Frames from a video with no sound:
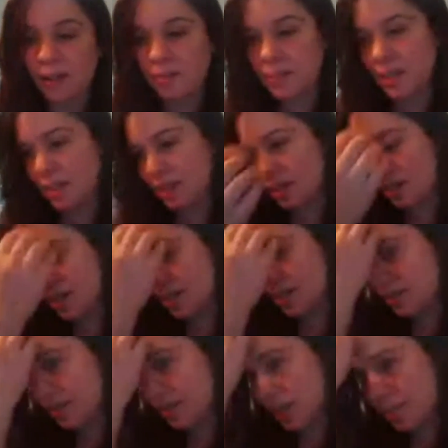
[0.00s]
I mean, I guess
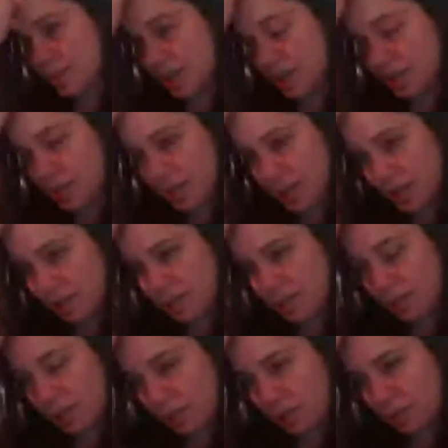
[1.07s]
it came down to it that
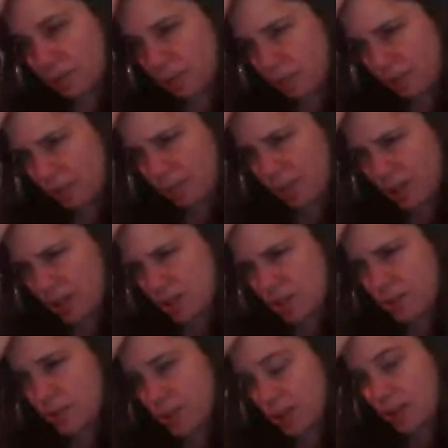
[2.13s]
people were wanting to
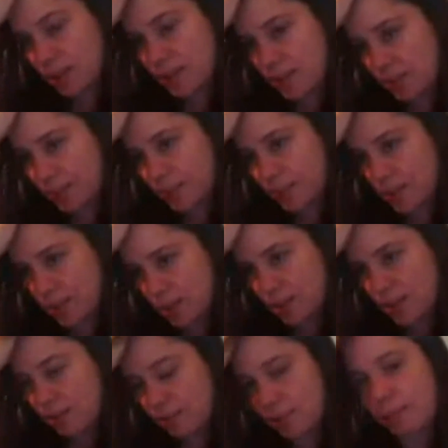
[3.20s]
organize their boards
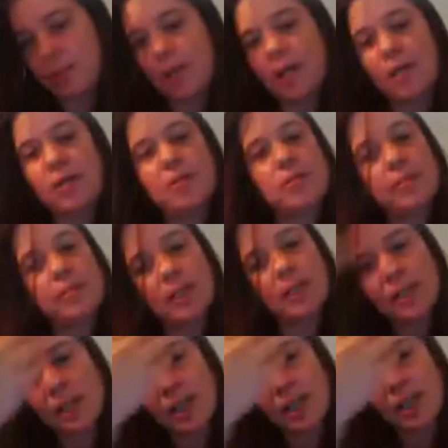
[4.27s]
in a different way or something
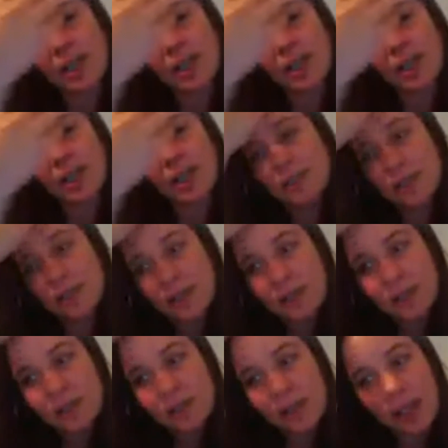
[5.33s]
like that. They could
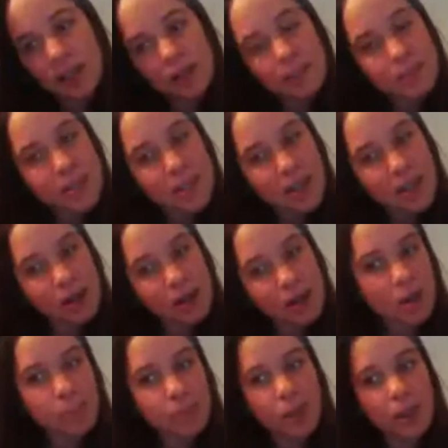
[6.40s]
get it
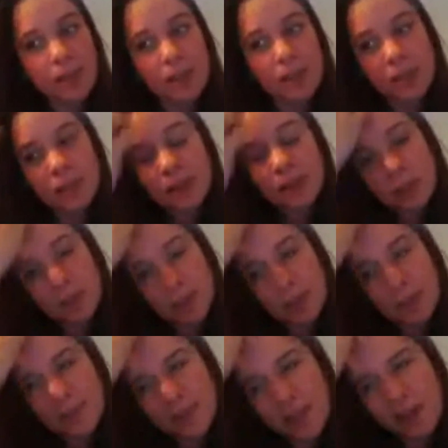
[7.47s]
themselves, upgrade it
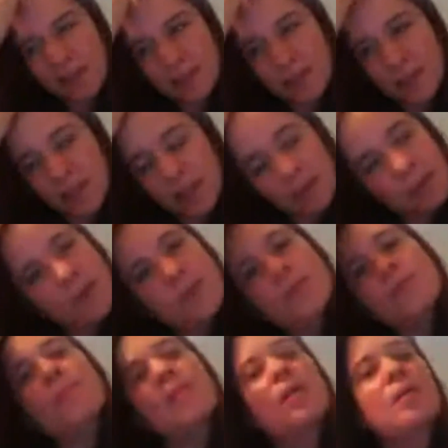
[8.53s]
themselves, or
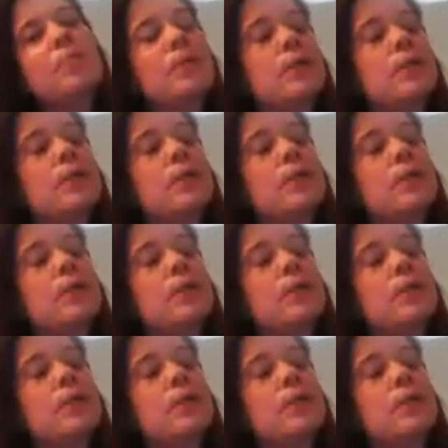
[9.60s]
something.